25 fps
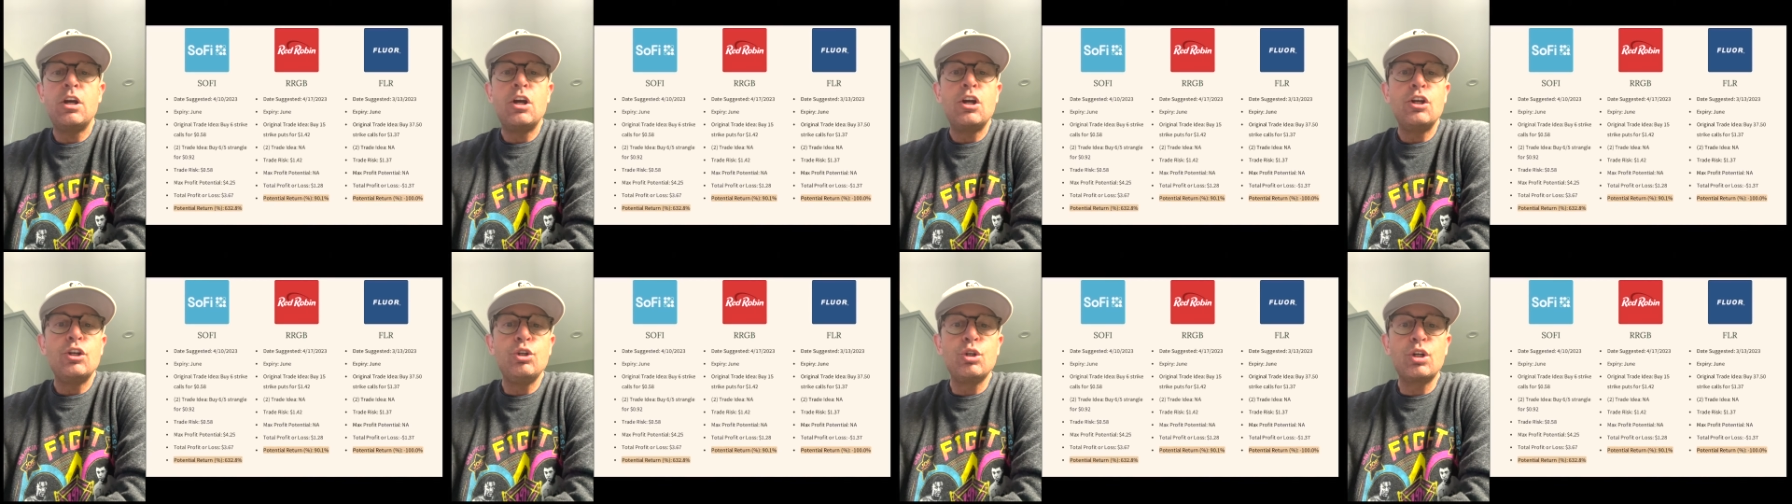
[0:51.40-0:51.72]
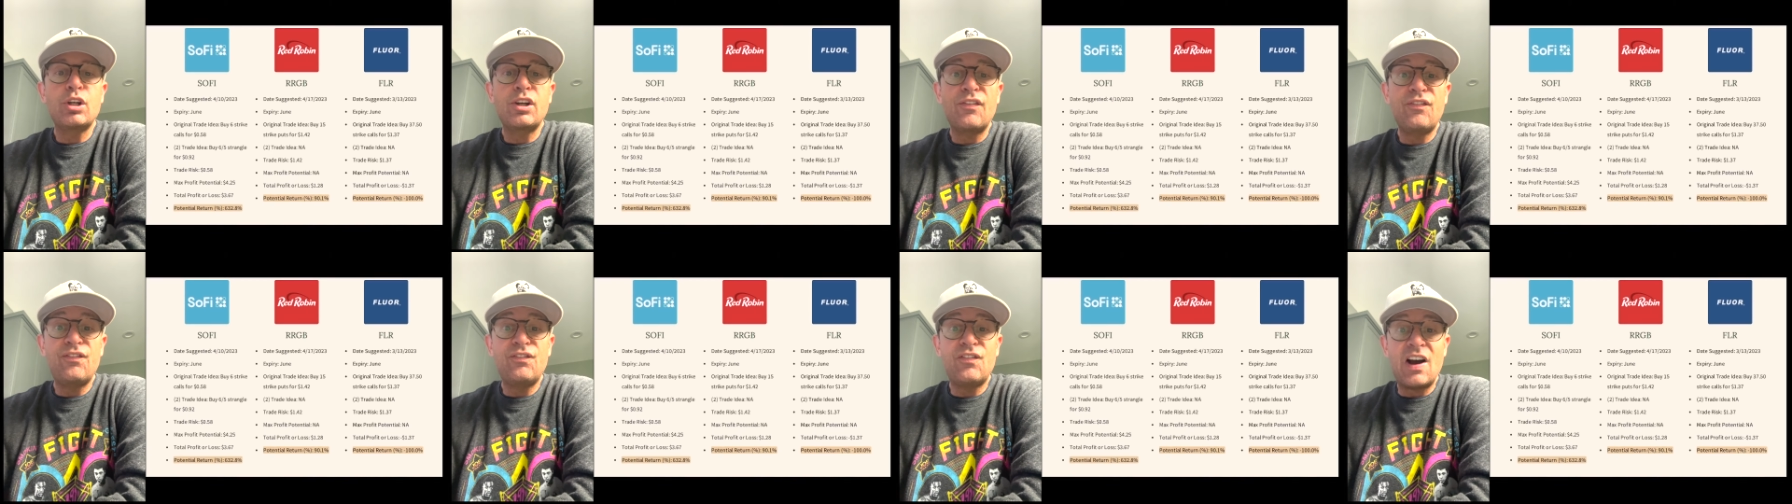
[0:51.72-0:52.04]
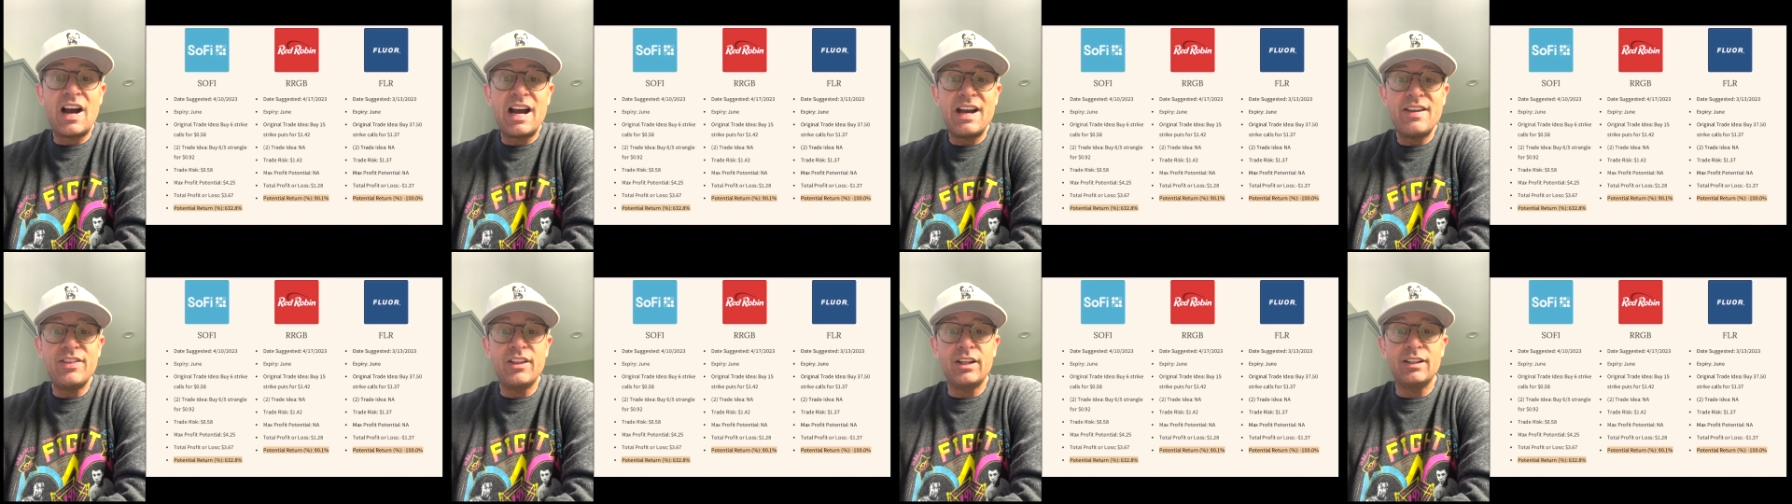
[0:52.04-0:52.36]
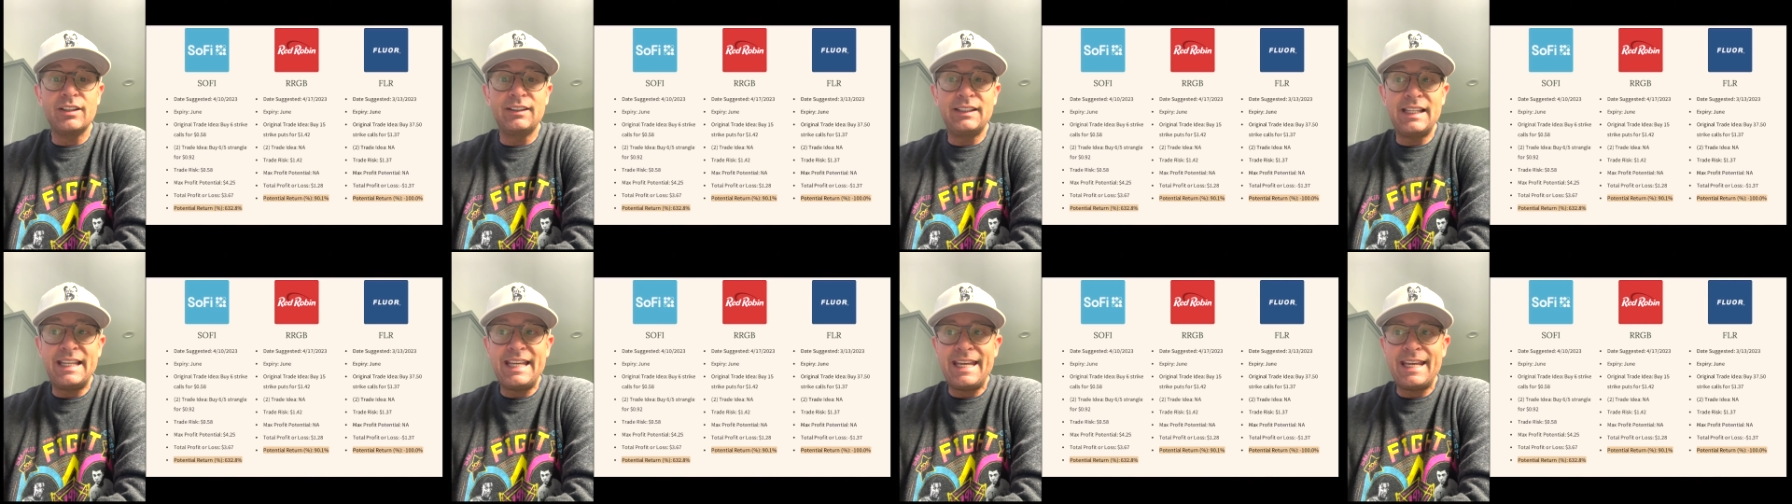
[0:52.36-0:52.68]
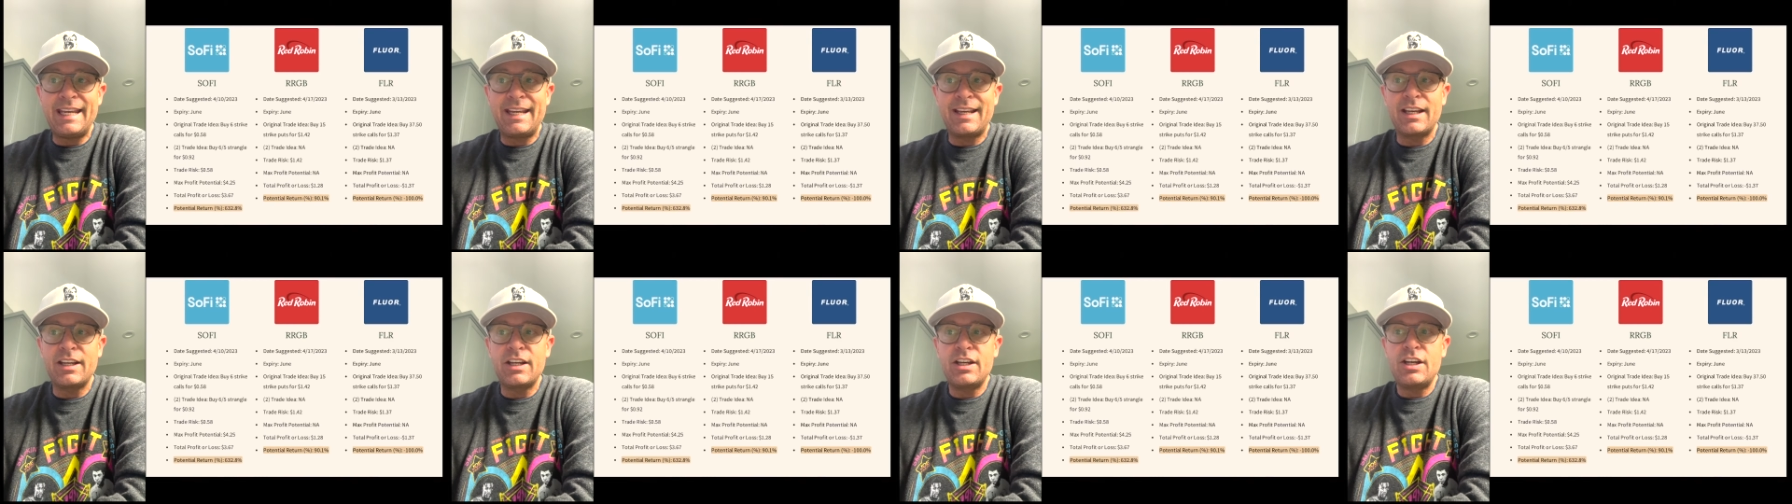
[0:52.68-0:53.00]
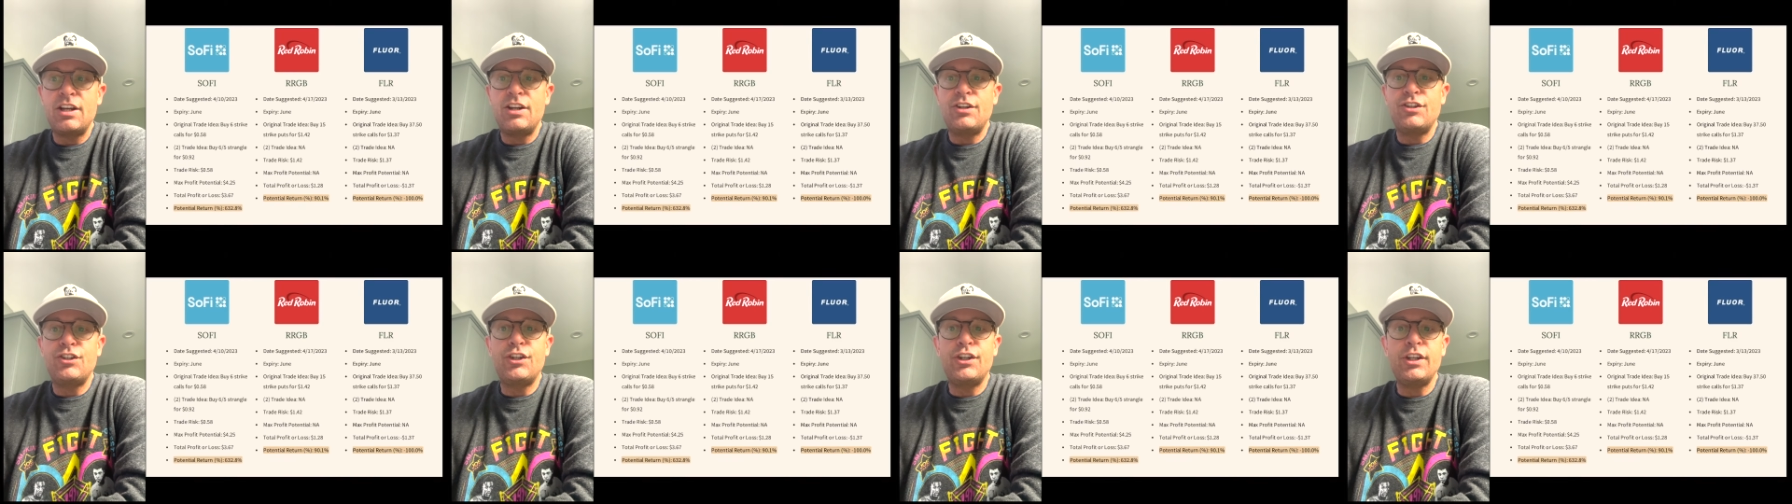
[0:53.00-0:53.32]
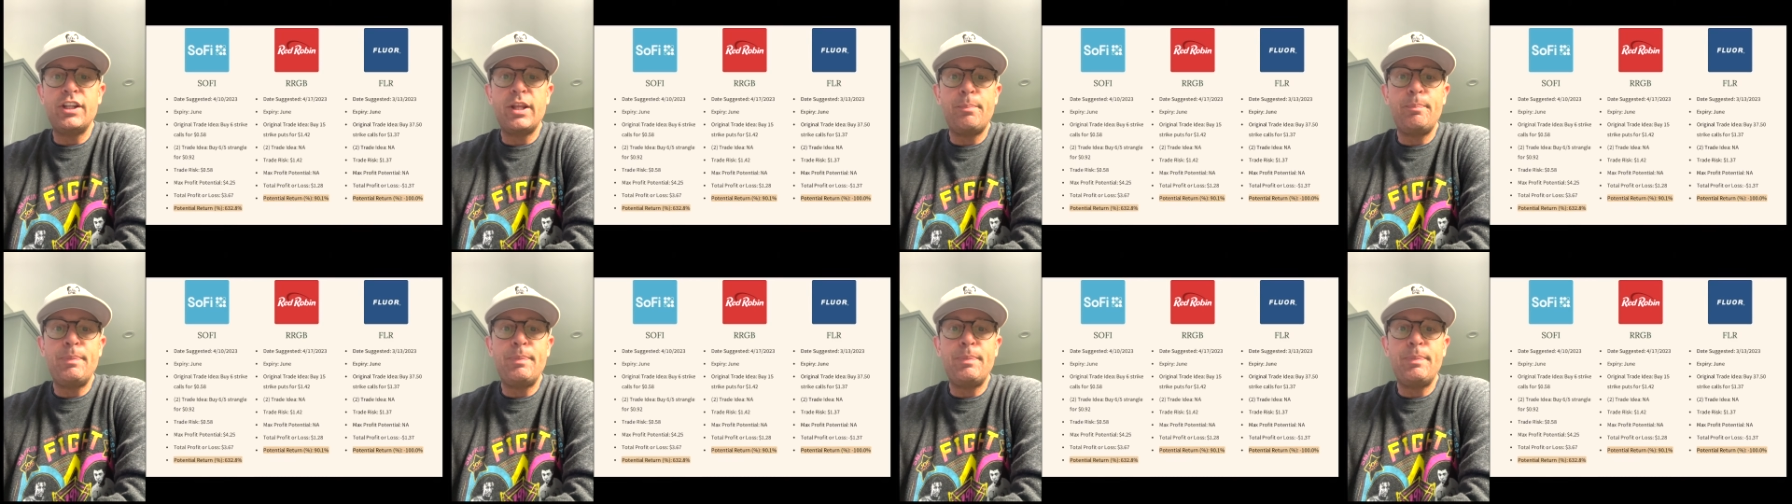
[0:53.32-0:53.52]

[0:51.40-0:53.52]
You could find the link to the